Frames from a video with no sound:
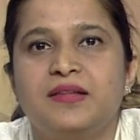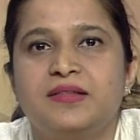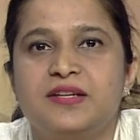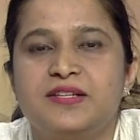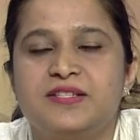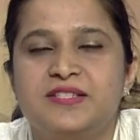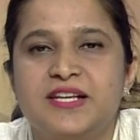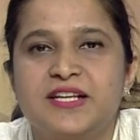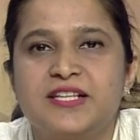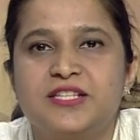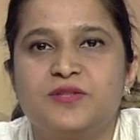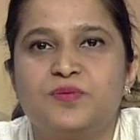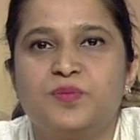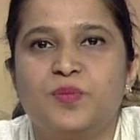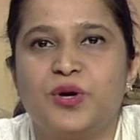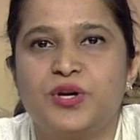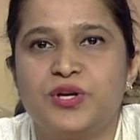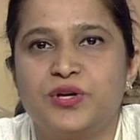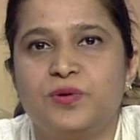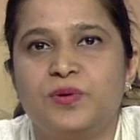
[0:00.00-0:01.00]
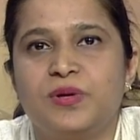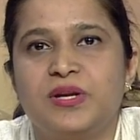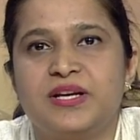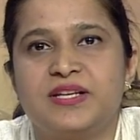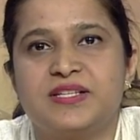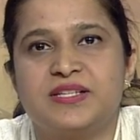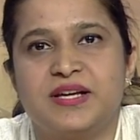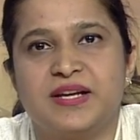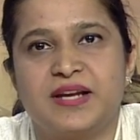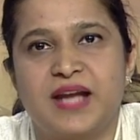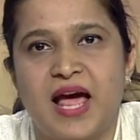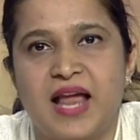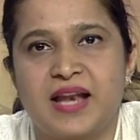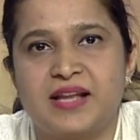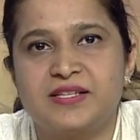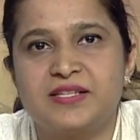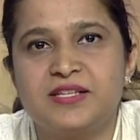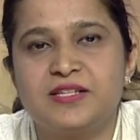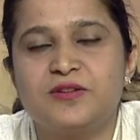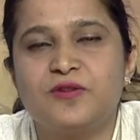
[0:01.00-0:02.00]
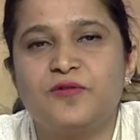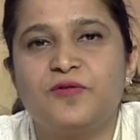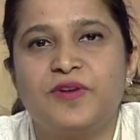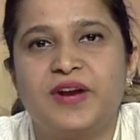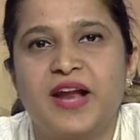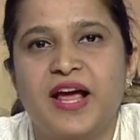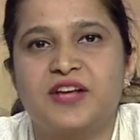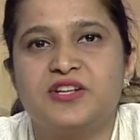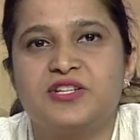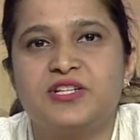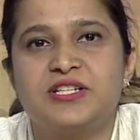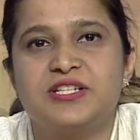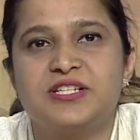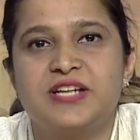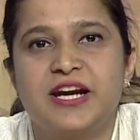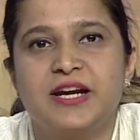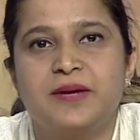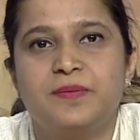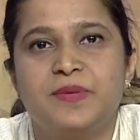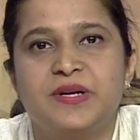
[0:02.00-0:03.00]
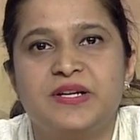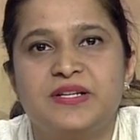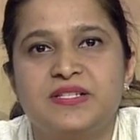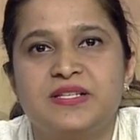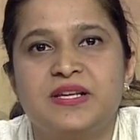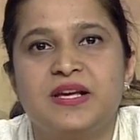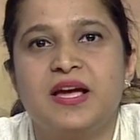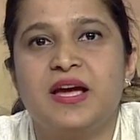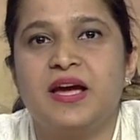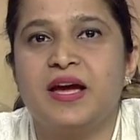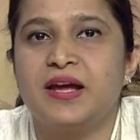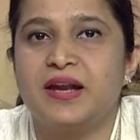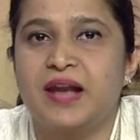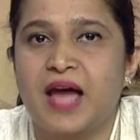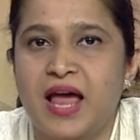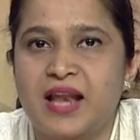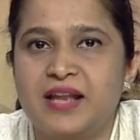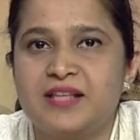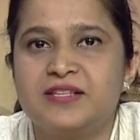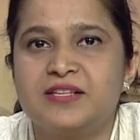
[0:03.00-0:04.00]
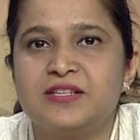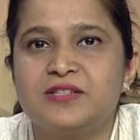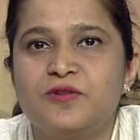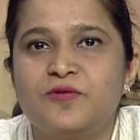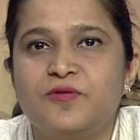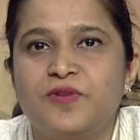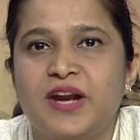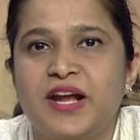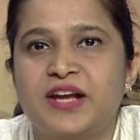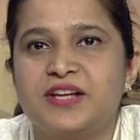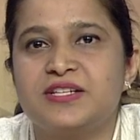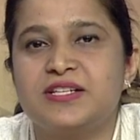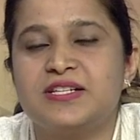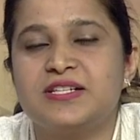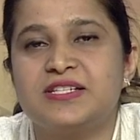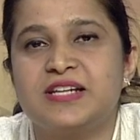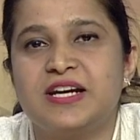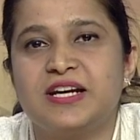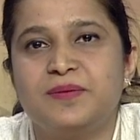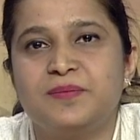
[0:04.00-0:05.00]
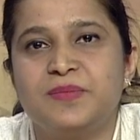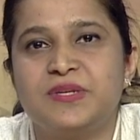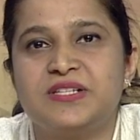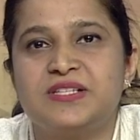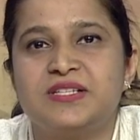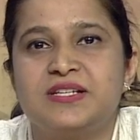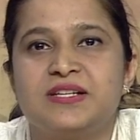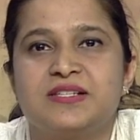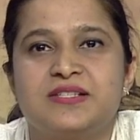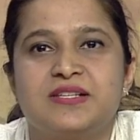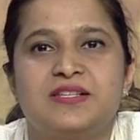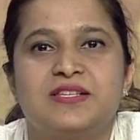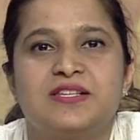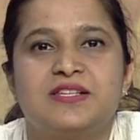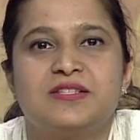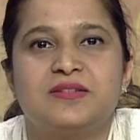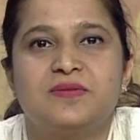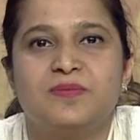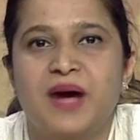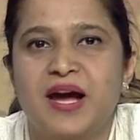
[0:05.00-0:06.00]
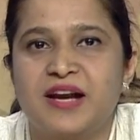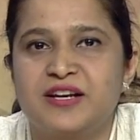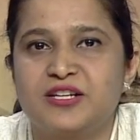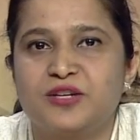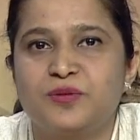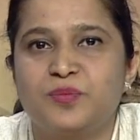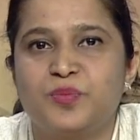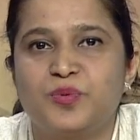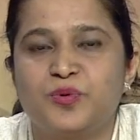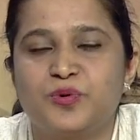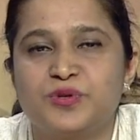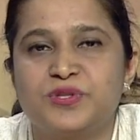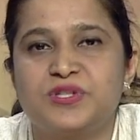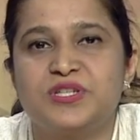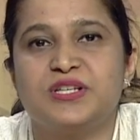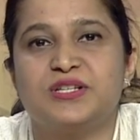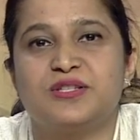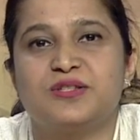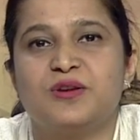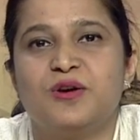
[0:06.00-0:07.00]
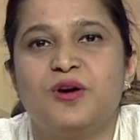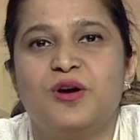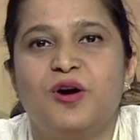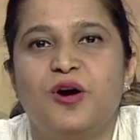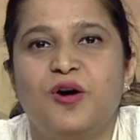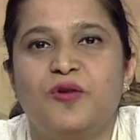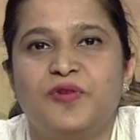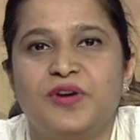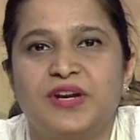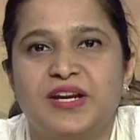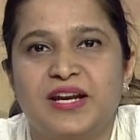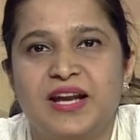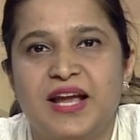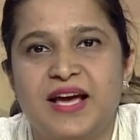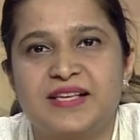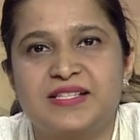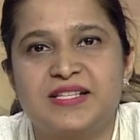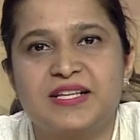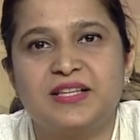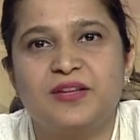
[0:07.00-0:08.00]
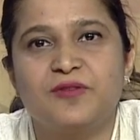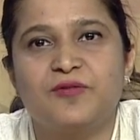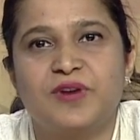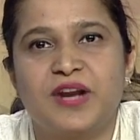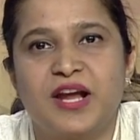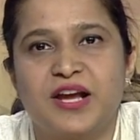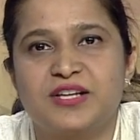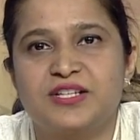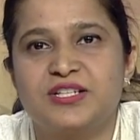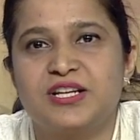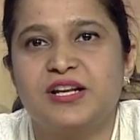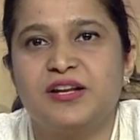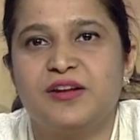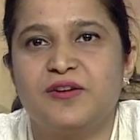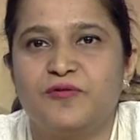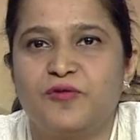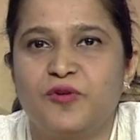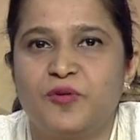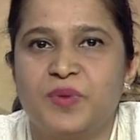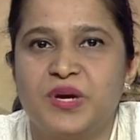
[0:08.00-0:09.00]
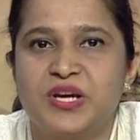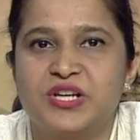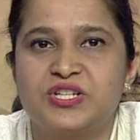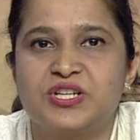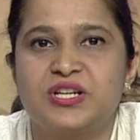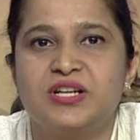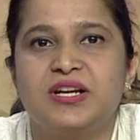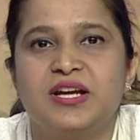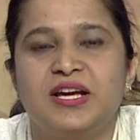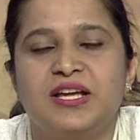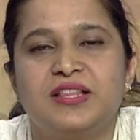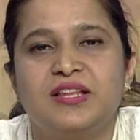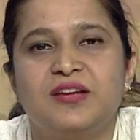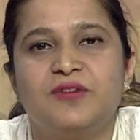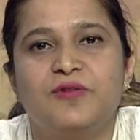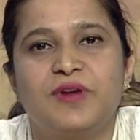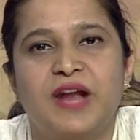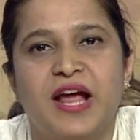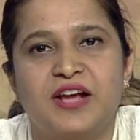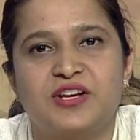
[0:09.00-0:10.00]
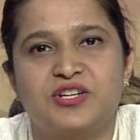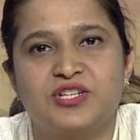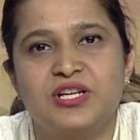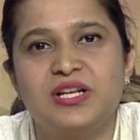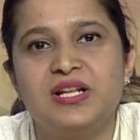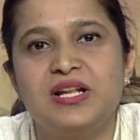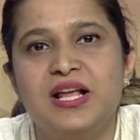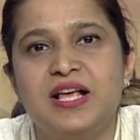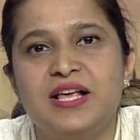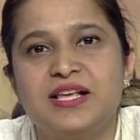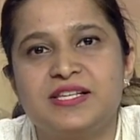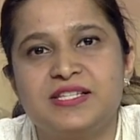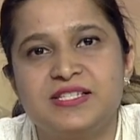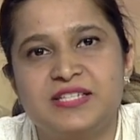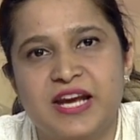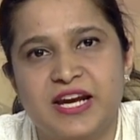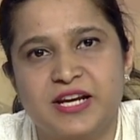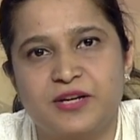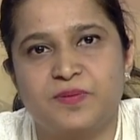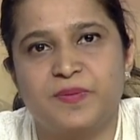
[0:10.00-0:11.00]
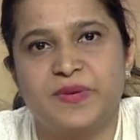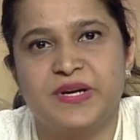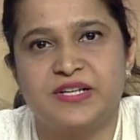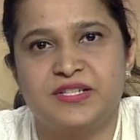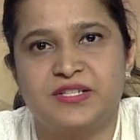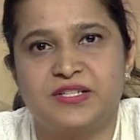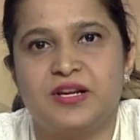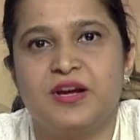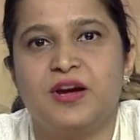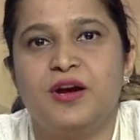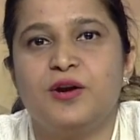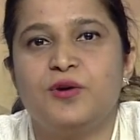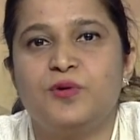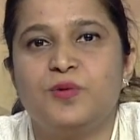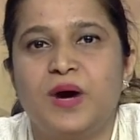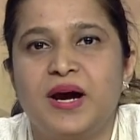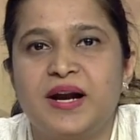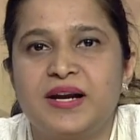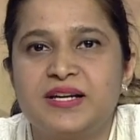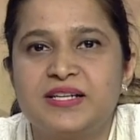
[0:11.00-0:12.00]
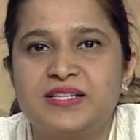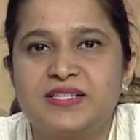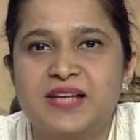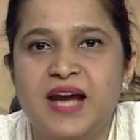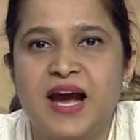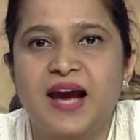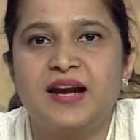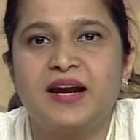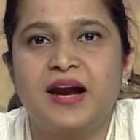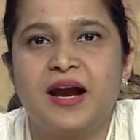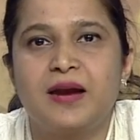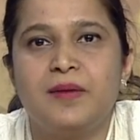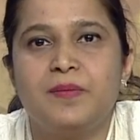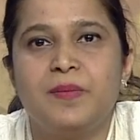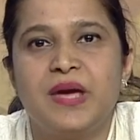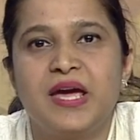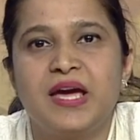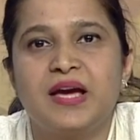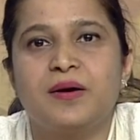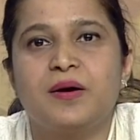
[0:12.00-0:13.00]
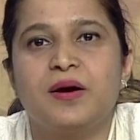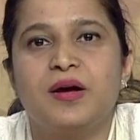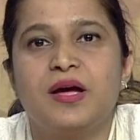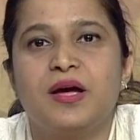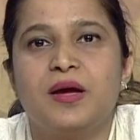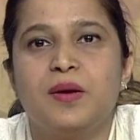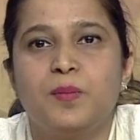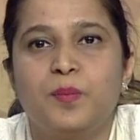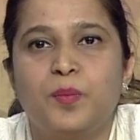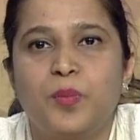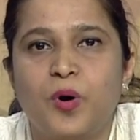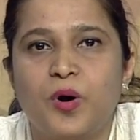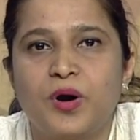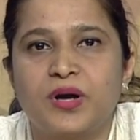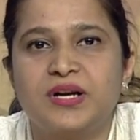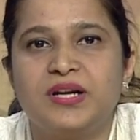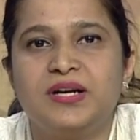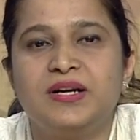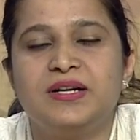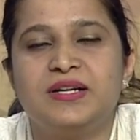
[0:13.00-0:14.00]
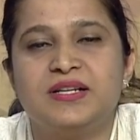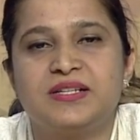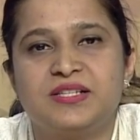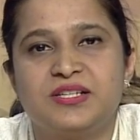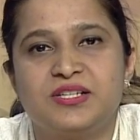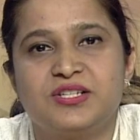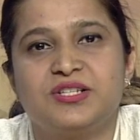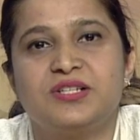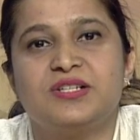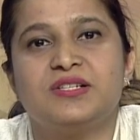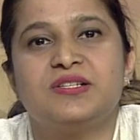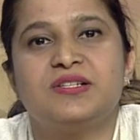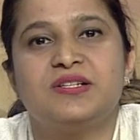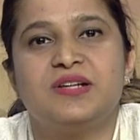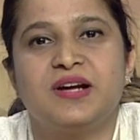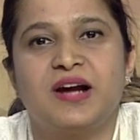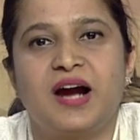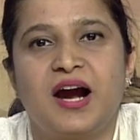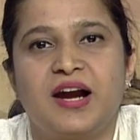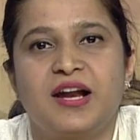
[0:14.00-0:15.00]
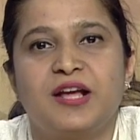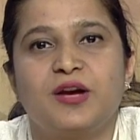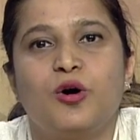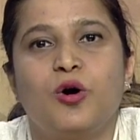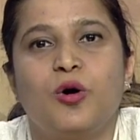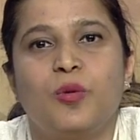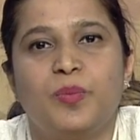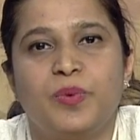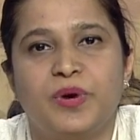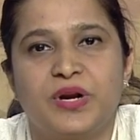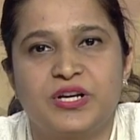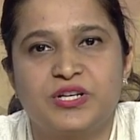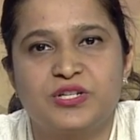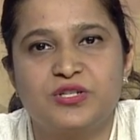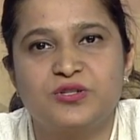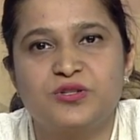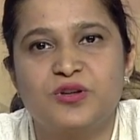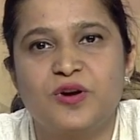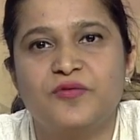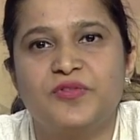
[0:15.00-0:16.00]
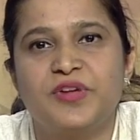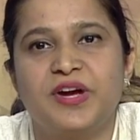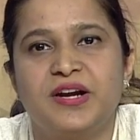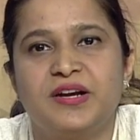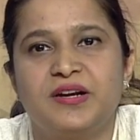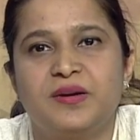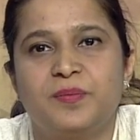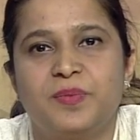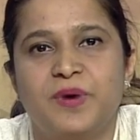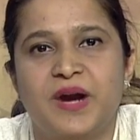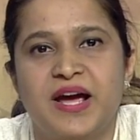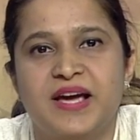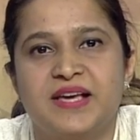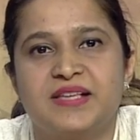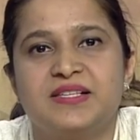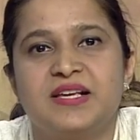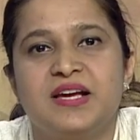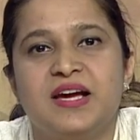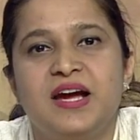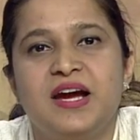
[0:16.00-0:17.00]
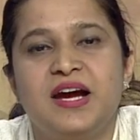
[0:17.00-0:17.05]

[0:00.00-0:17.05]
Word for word: The sixth module is analysis of financial statements Analysis of financial statements is a systematic process of analyzing the financial information in the financial statements to understand and make important decisions regarding operations of the enterprise,